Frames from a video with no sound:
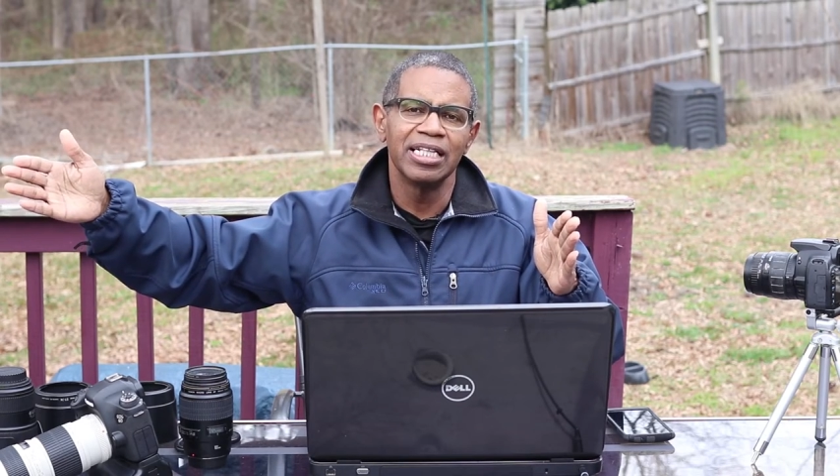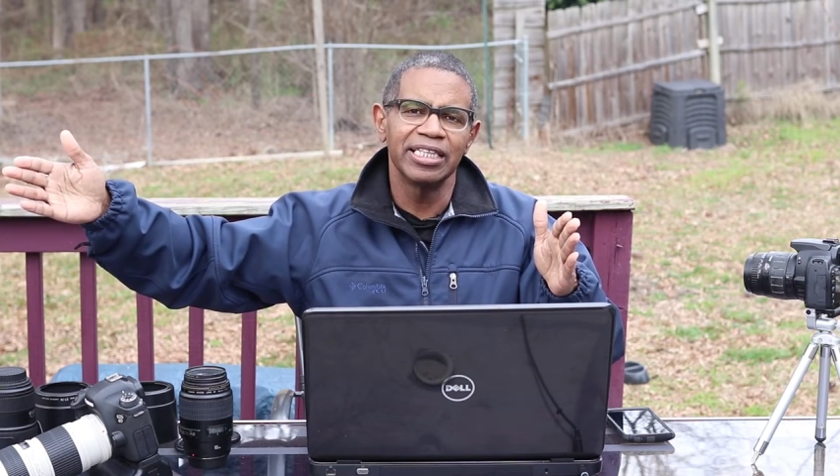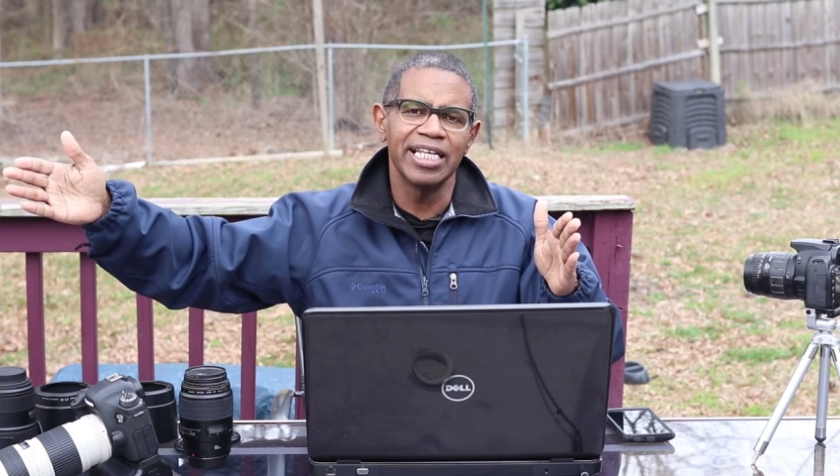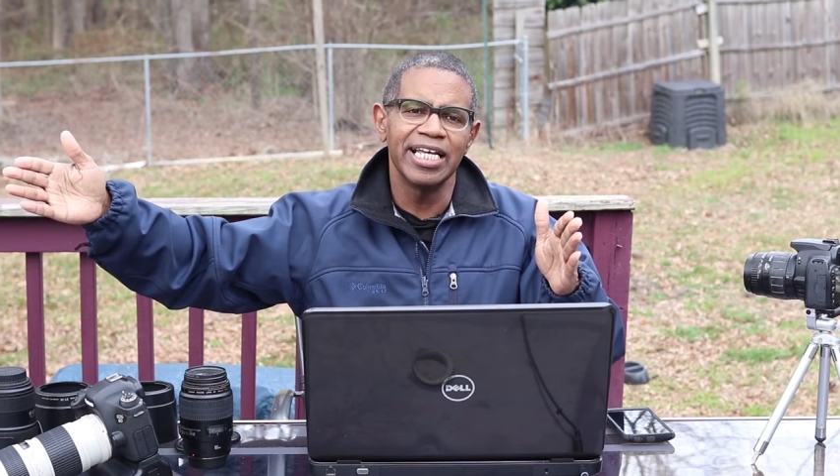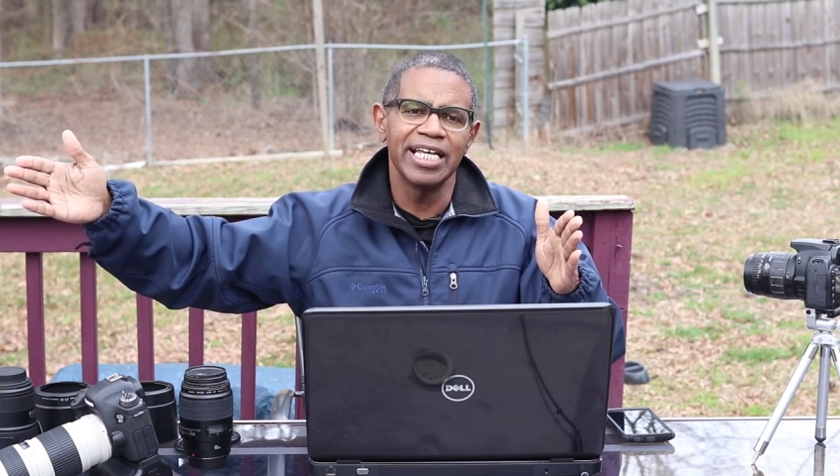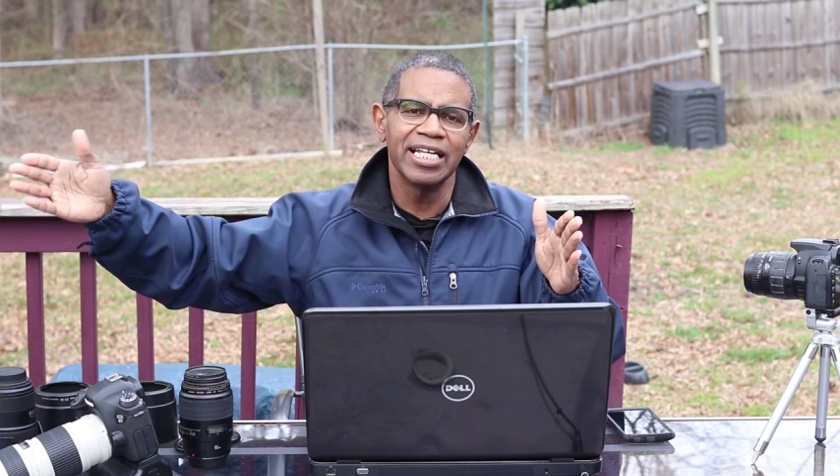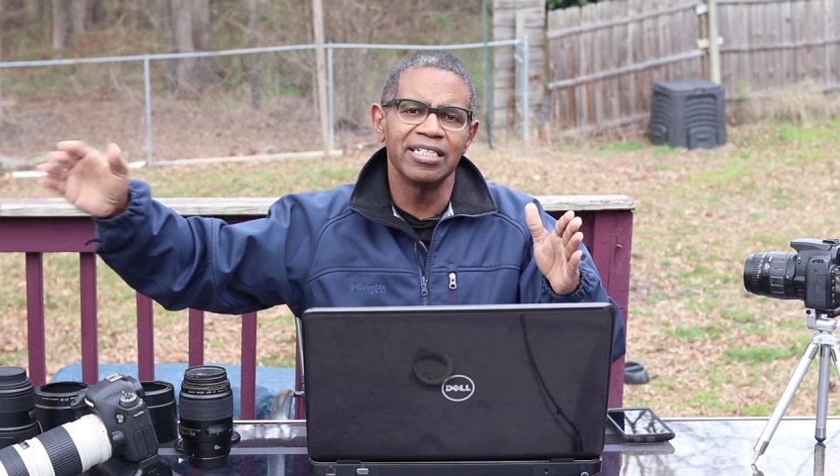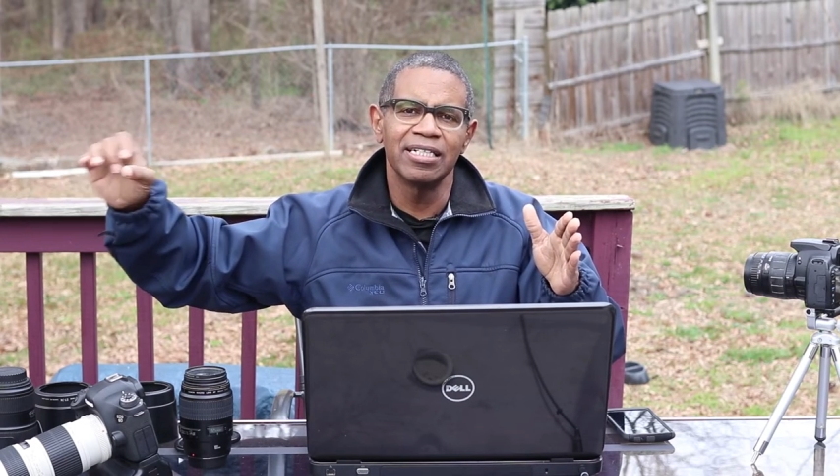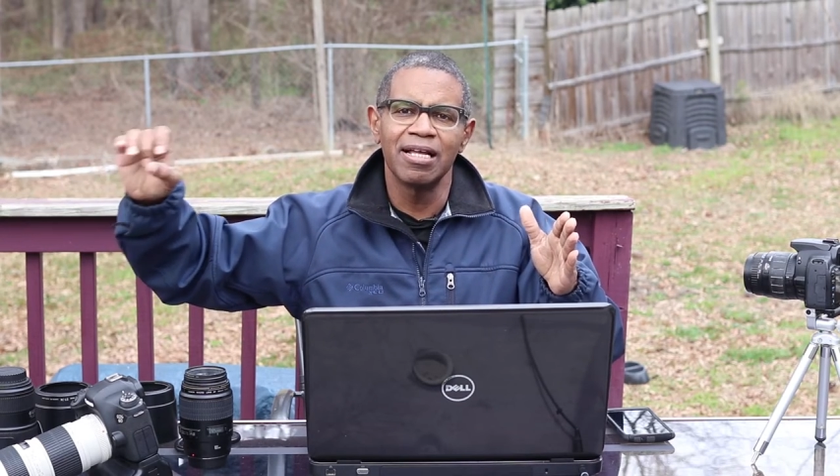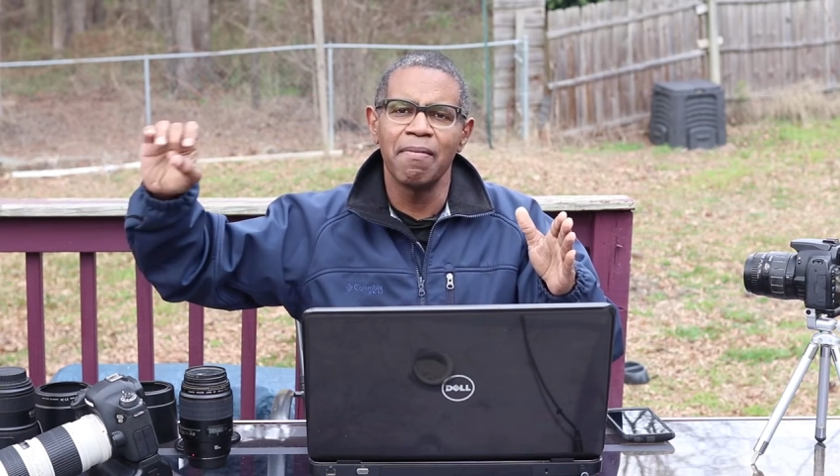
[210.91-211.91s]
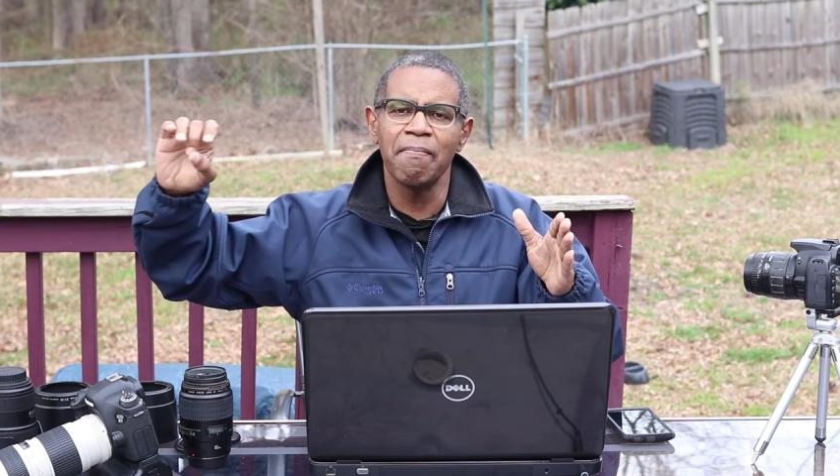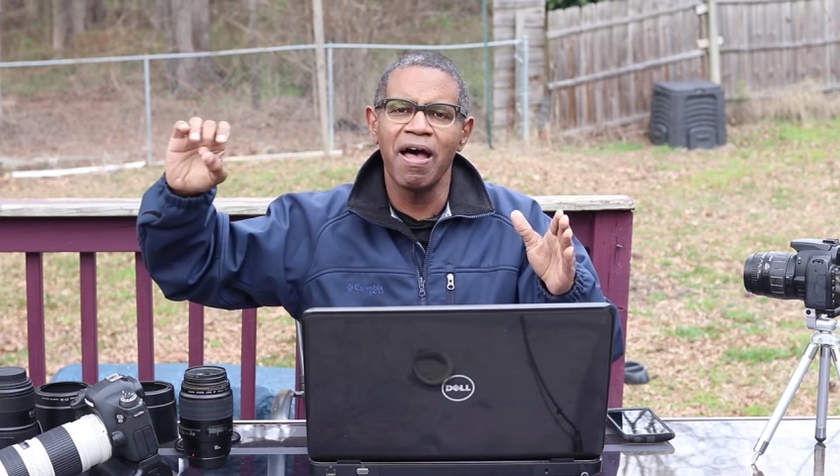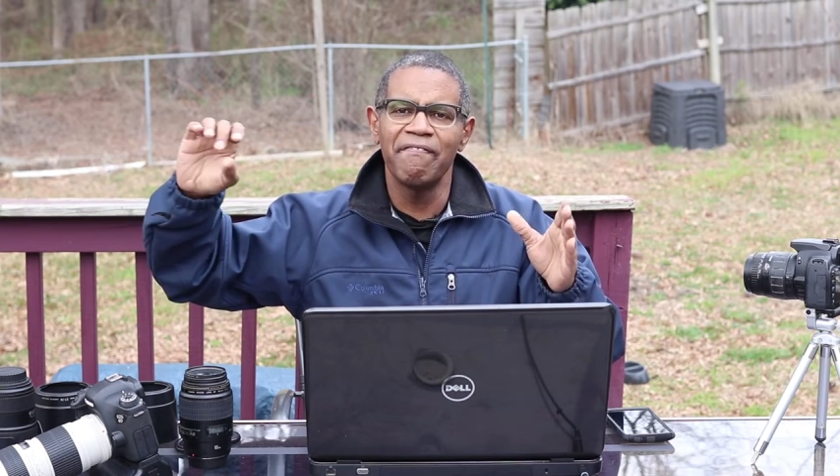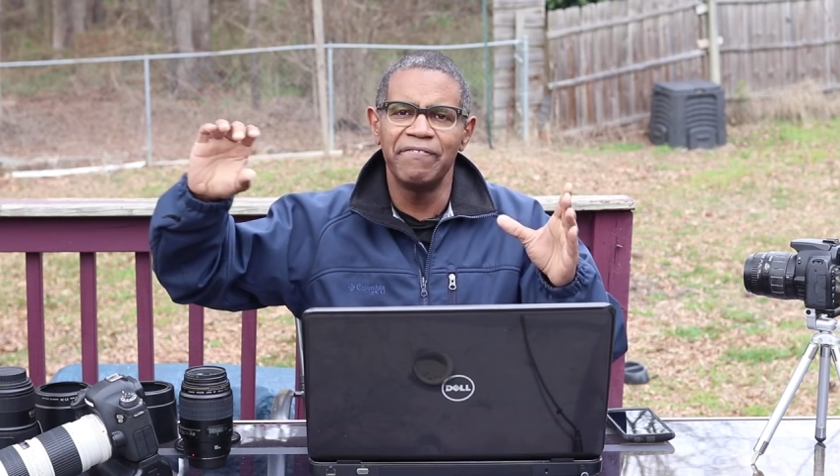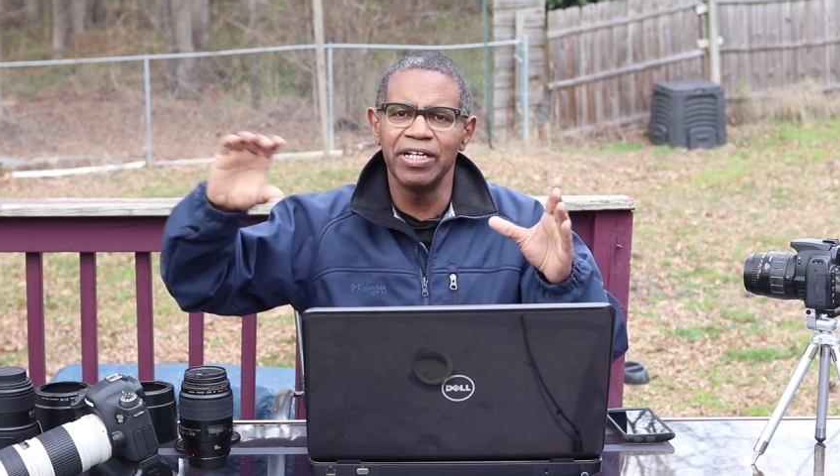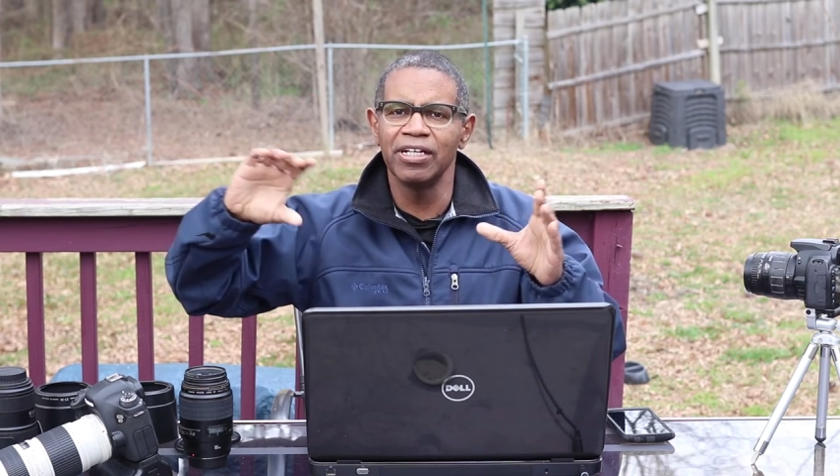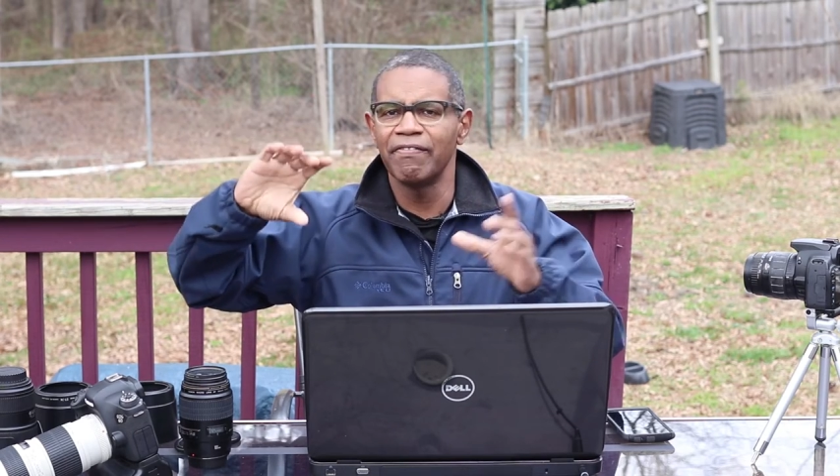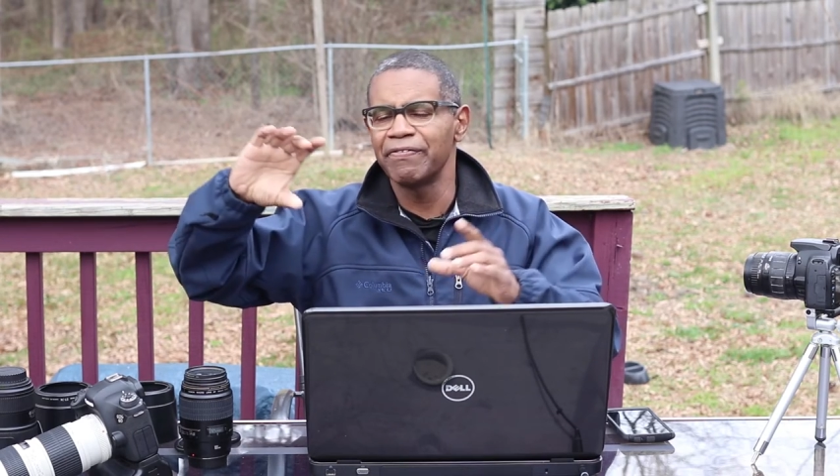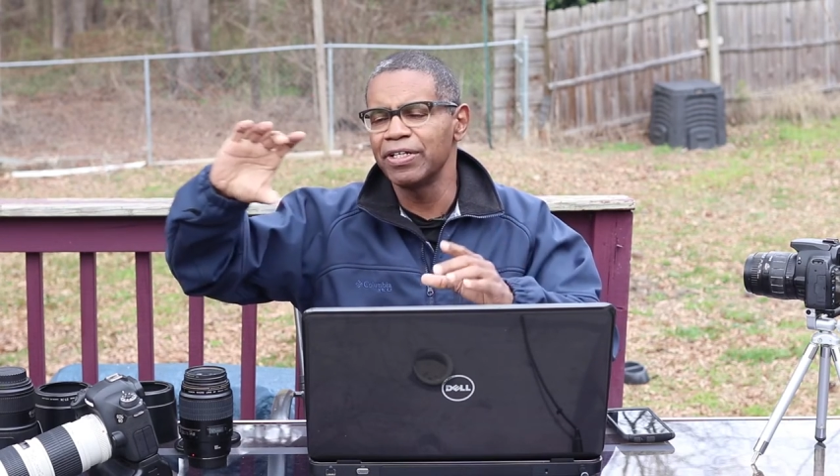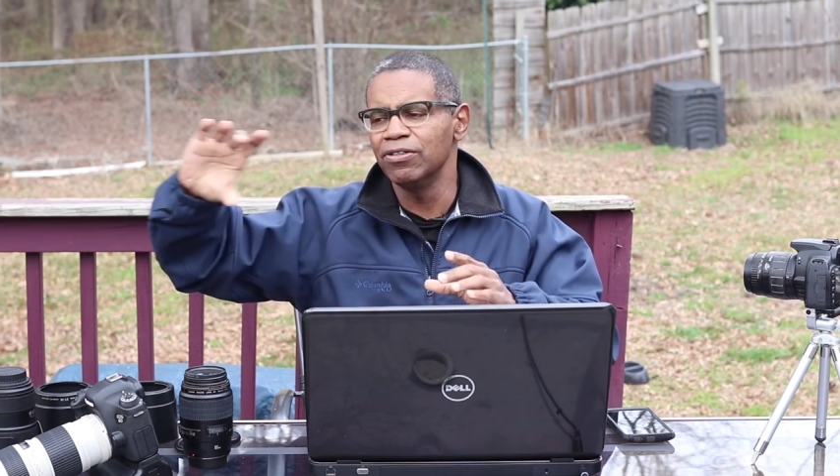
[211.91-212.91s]
then my field
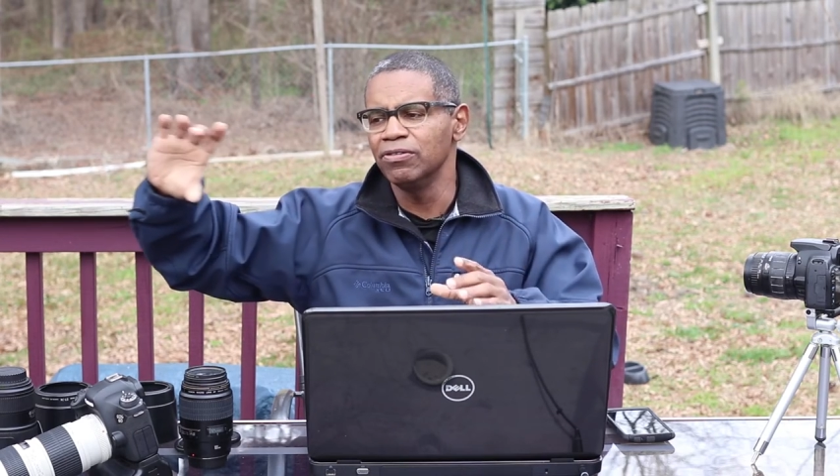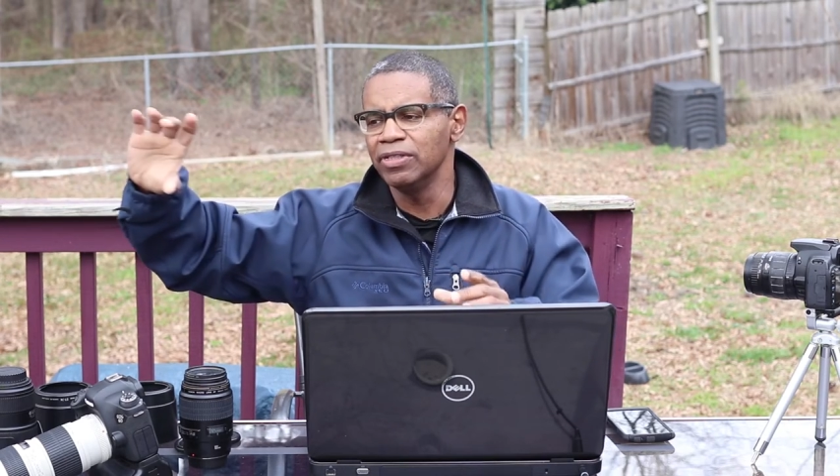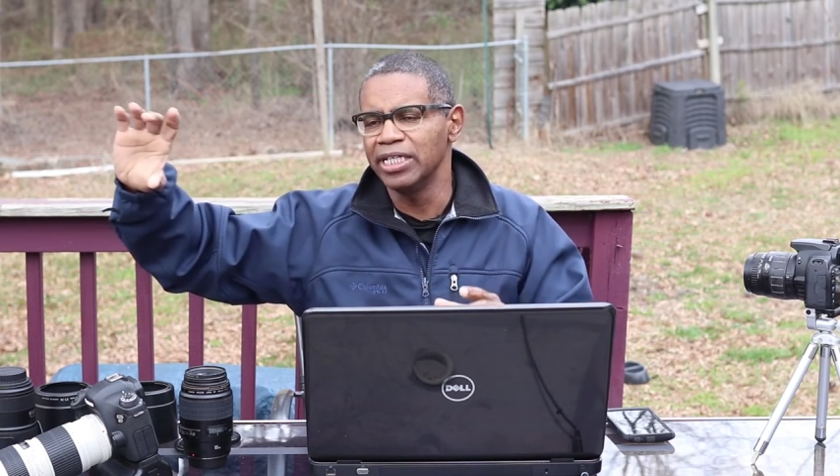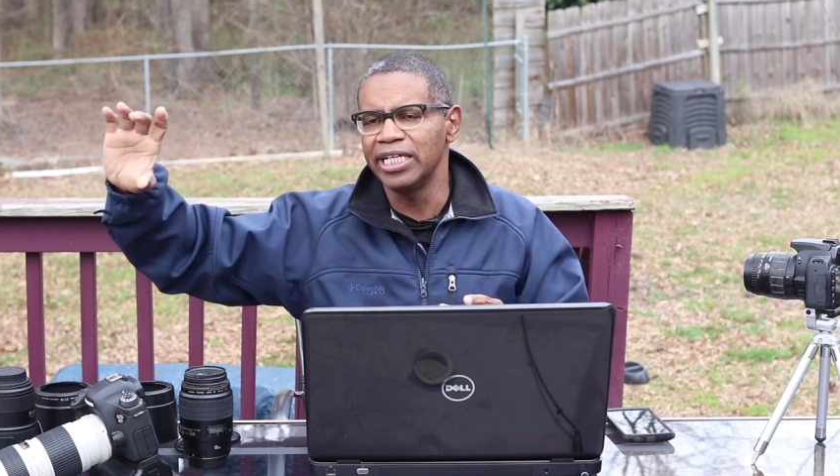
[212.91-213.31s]
of view